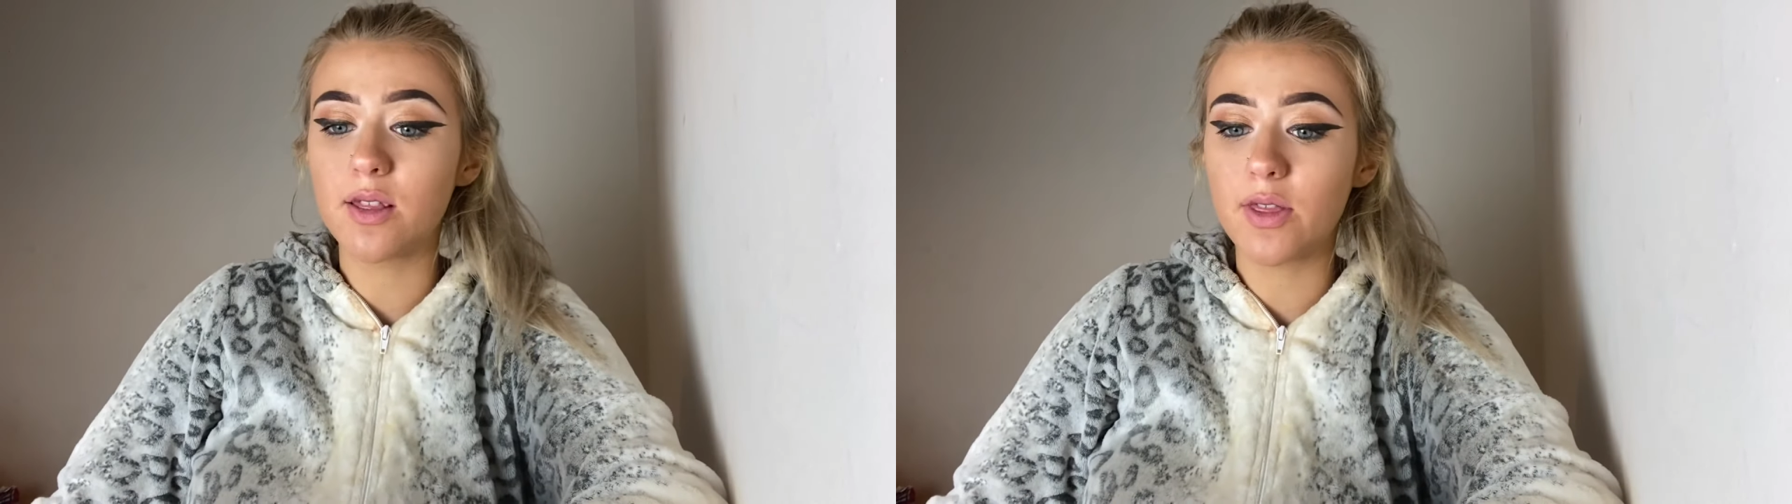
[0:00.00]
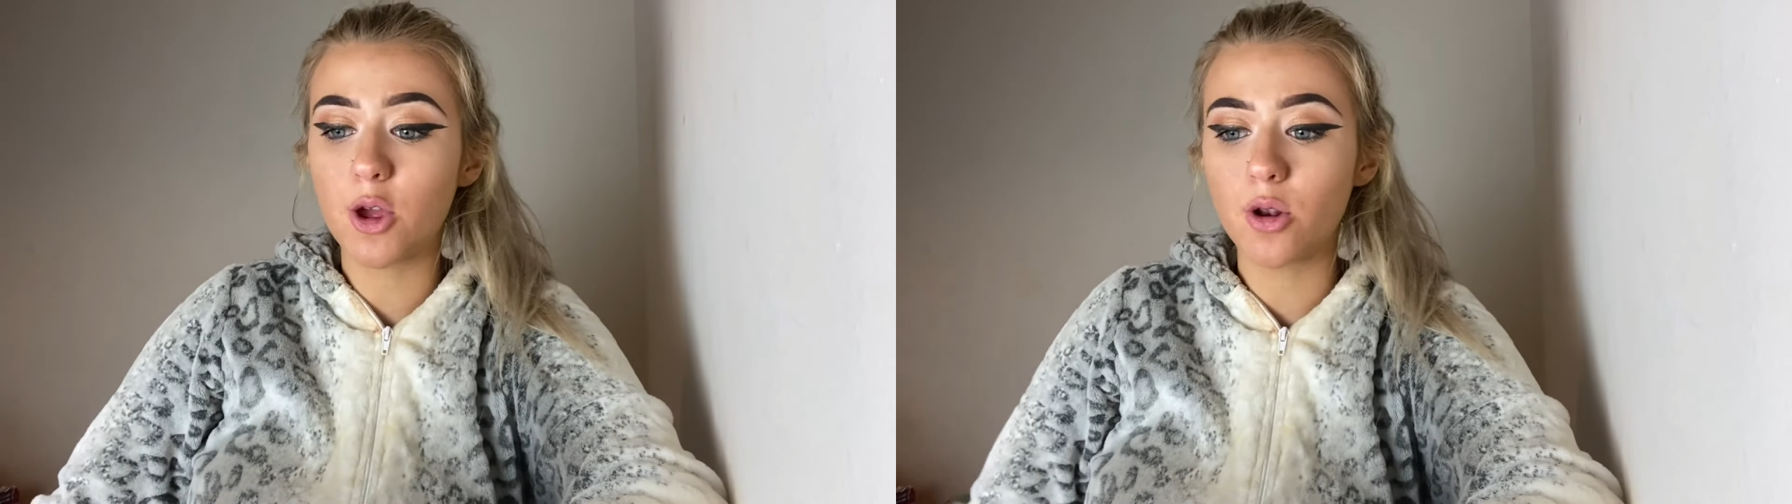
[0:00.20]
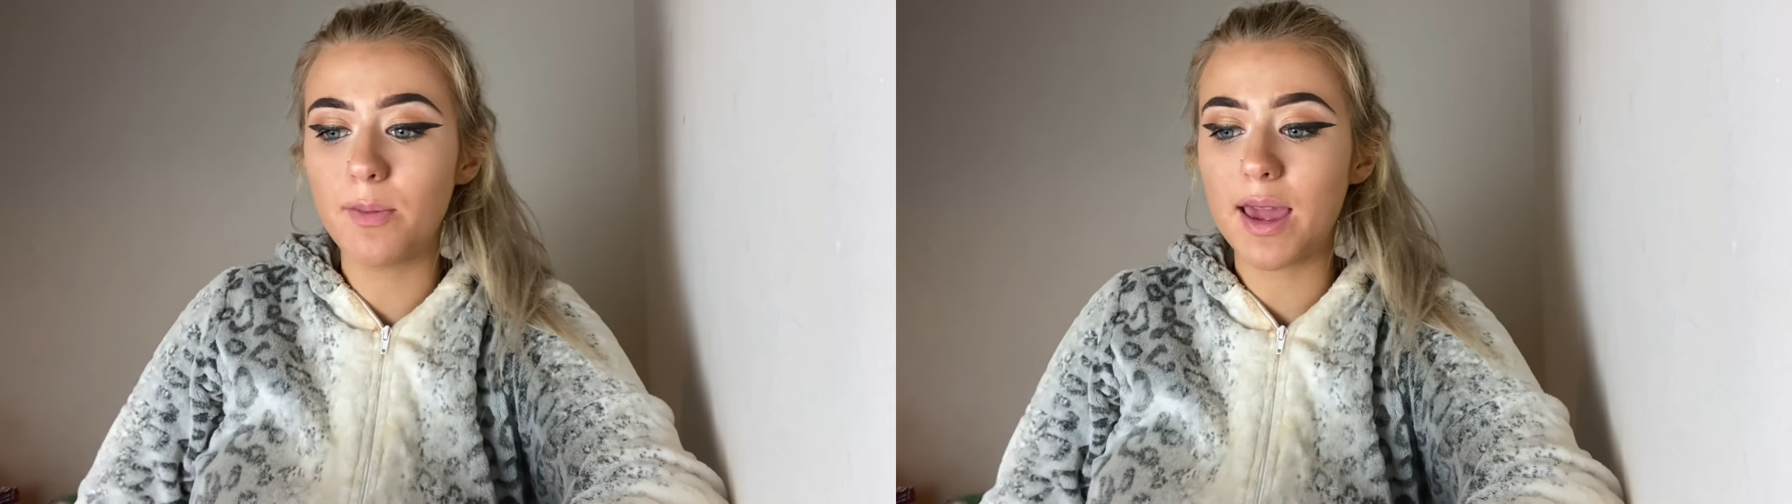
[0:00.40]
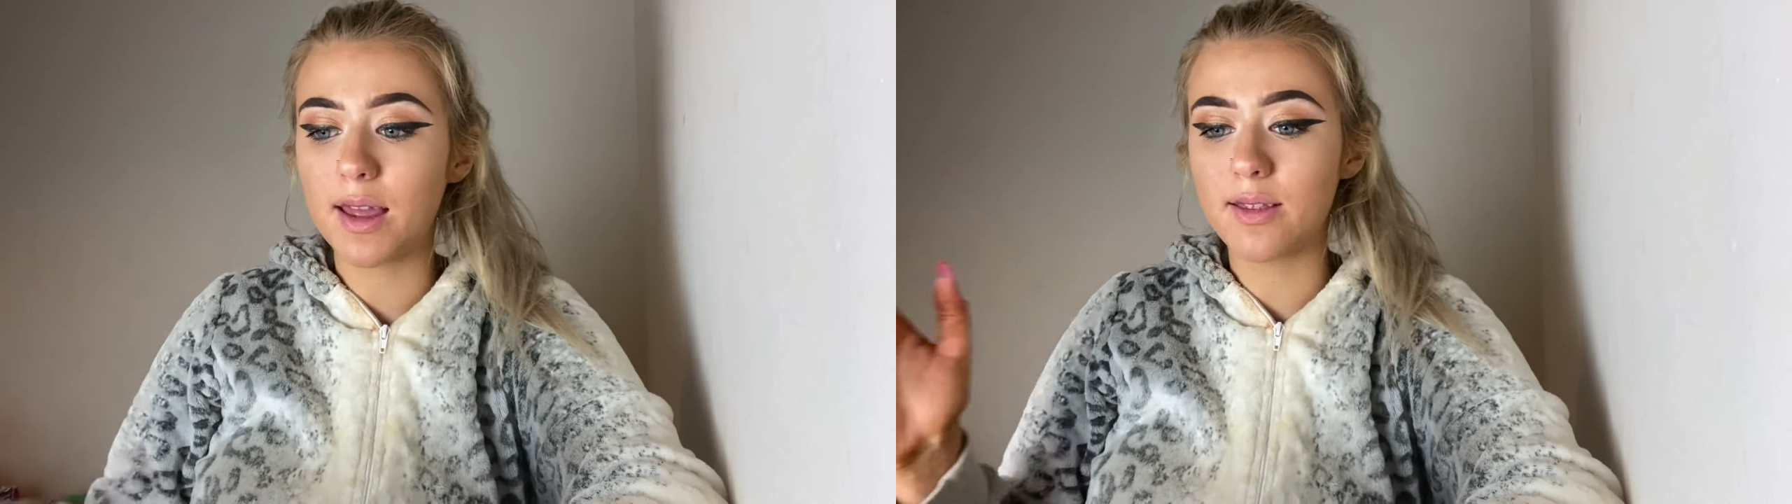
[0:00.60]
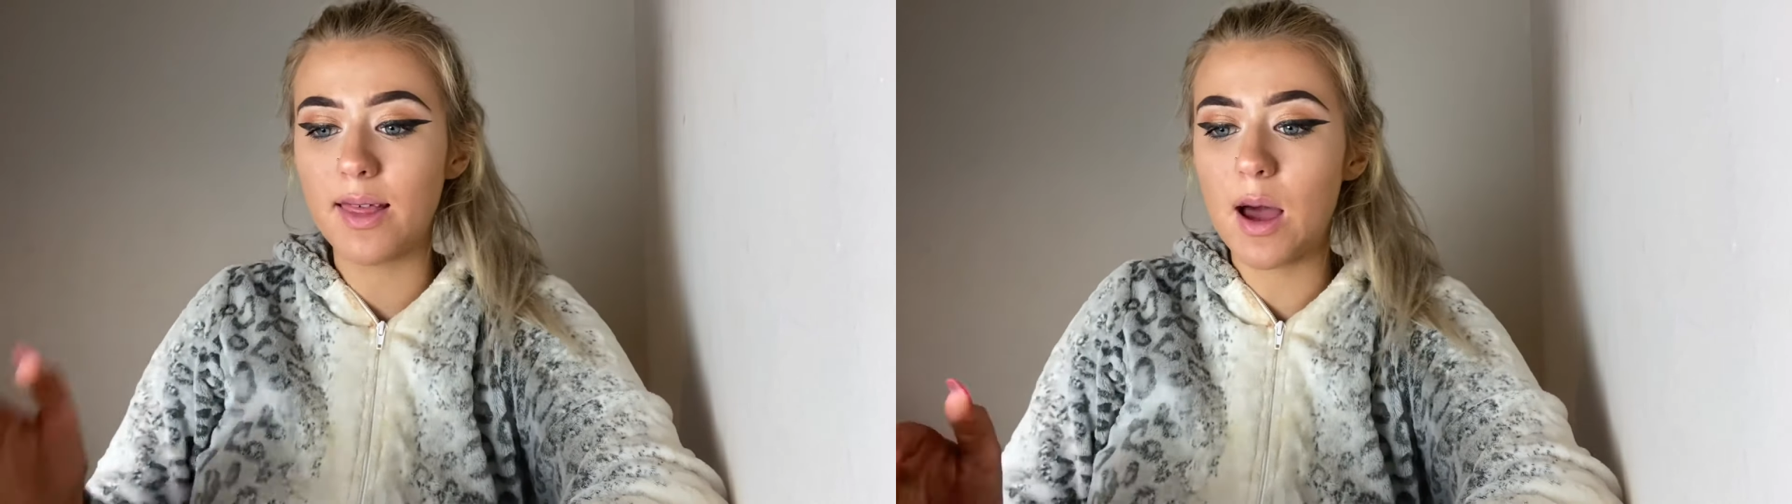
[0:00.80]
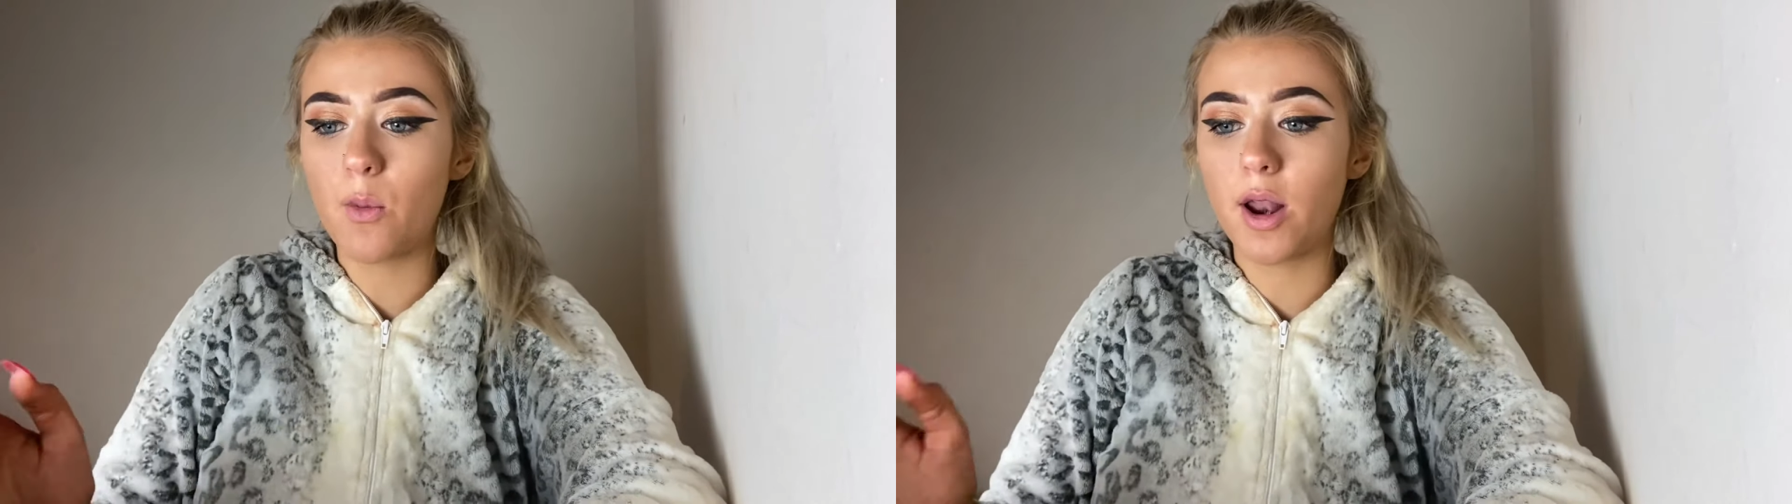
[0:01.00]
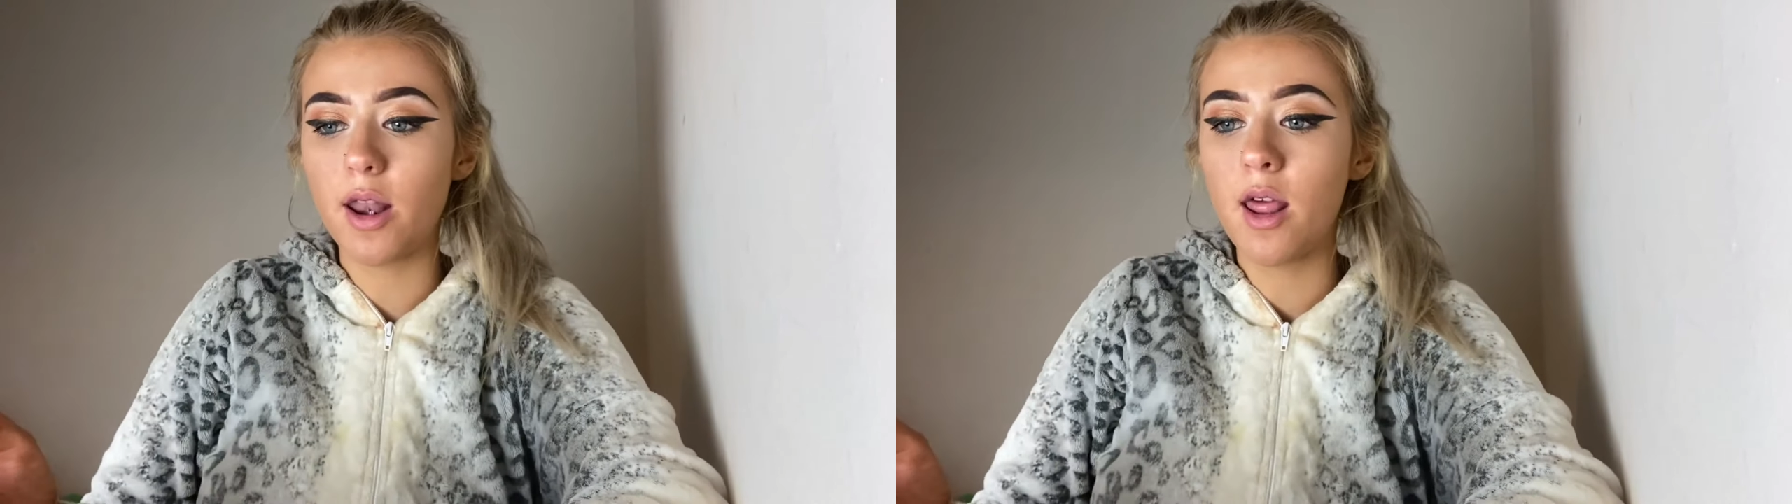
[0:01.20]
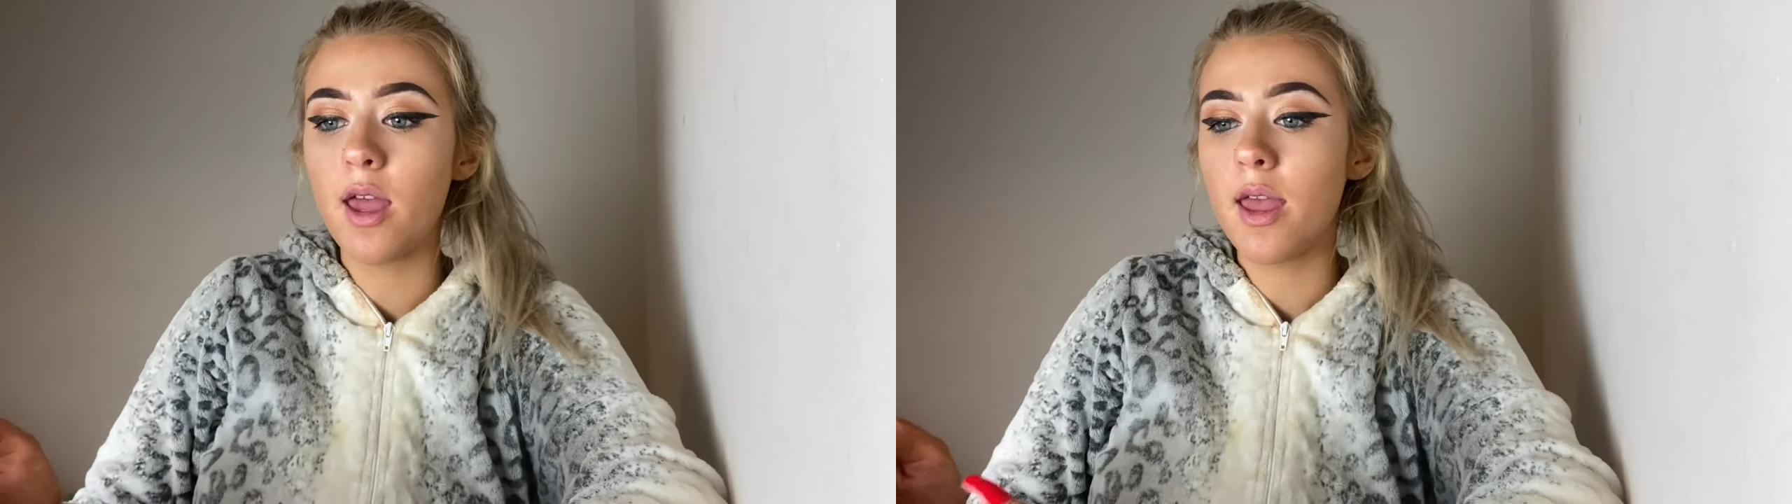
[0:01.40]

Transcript: that they couldn't make it to that one